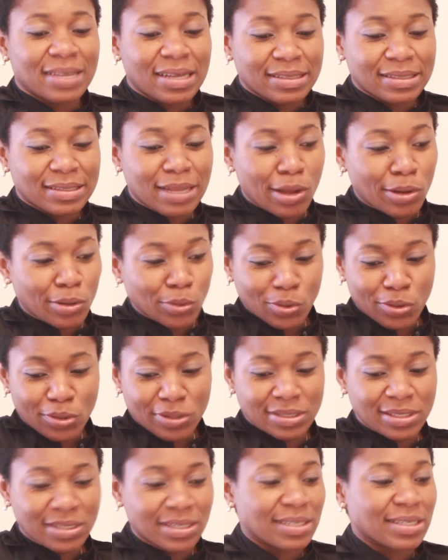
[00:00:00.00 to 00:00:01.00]
sat down,
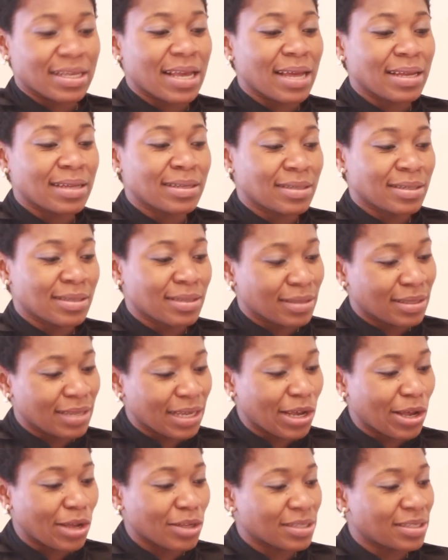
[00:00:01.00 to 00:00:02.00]
designed
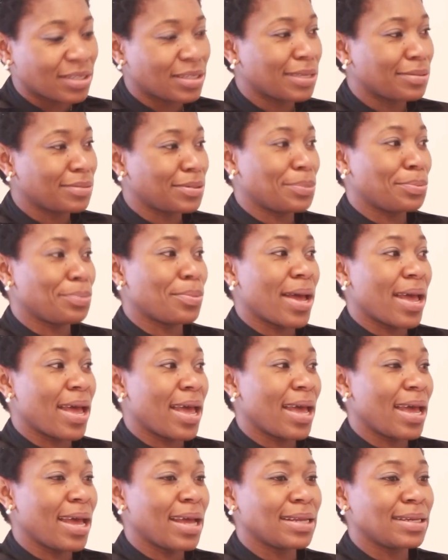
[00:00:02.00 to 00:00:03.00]
the concept in my
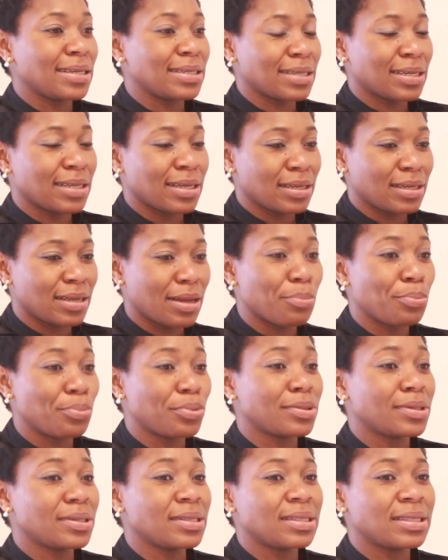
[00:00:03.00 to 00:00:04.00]
head, then
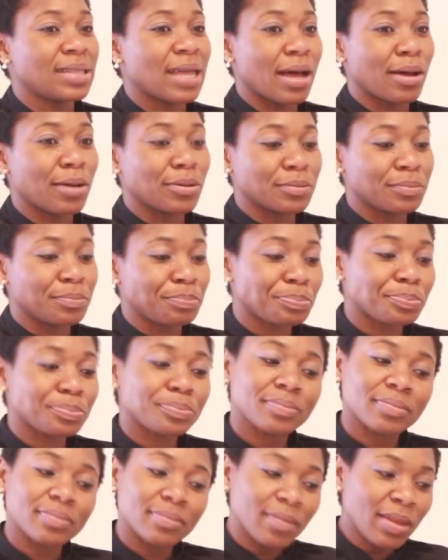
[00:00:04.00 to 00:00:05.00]
put it down.
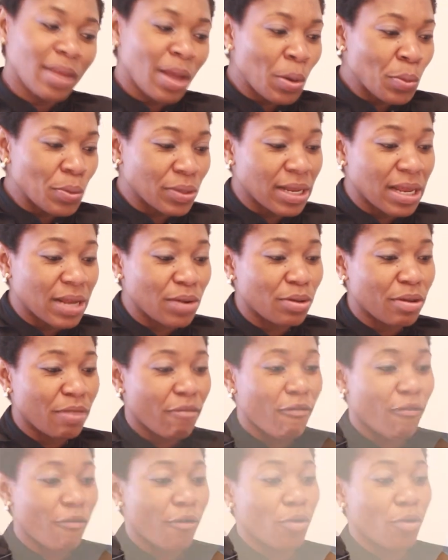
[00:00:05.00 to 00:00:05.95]
I started looking